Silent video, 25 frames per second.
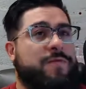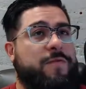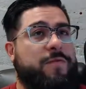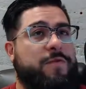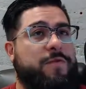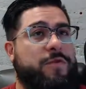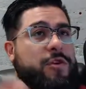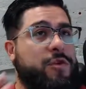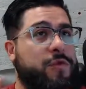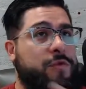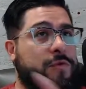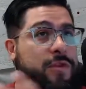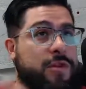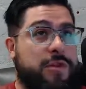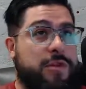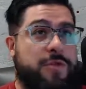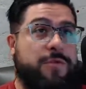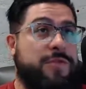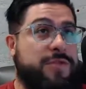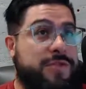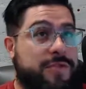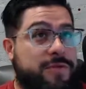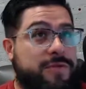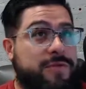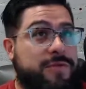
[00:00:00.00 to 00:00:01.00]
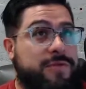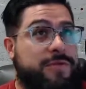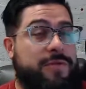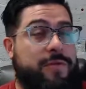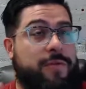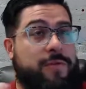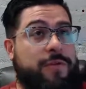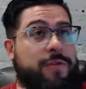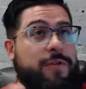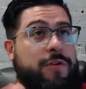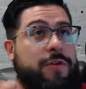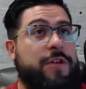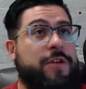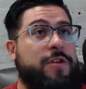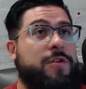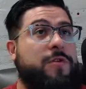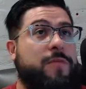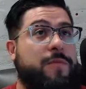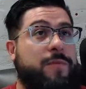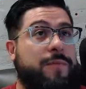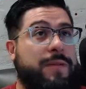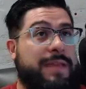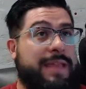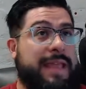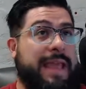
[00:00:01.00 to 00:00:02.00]
for new users or
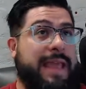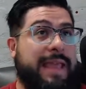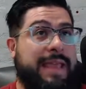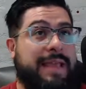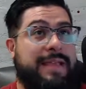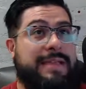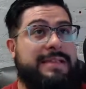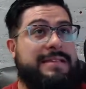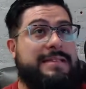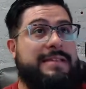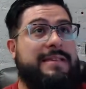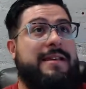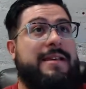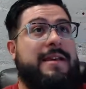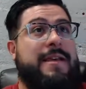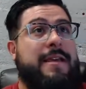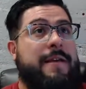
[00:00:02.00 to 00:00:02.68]
new plans.